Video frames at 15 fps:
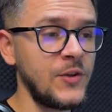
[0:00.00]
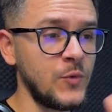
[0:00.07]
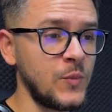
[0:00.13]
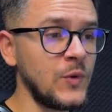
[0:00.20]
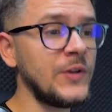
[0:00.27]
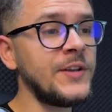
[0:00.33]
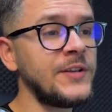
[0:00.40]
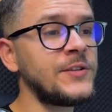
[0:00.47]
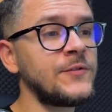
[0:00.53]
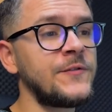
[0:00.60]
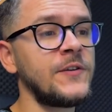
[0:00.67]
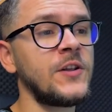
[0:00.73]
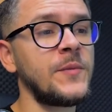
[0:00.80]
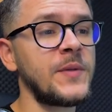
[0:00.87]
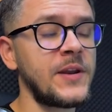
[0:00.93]
you will need to
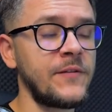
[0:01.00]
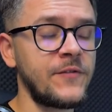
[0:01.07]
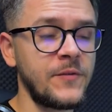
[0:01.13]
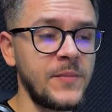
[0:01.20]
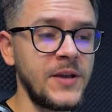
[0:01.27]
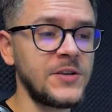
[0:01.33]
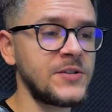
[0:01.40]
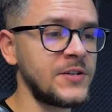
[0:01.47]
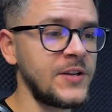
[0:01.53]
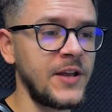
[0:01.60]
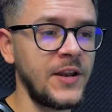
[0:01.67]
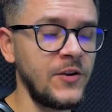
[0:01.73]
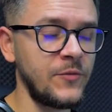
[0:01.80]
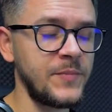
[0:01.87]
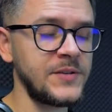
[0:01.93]
fill up that information
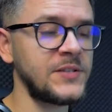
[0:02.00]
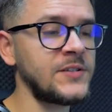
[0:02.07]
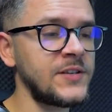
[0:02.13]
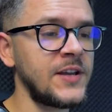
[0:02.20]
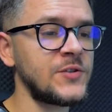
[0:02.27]
and your business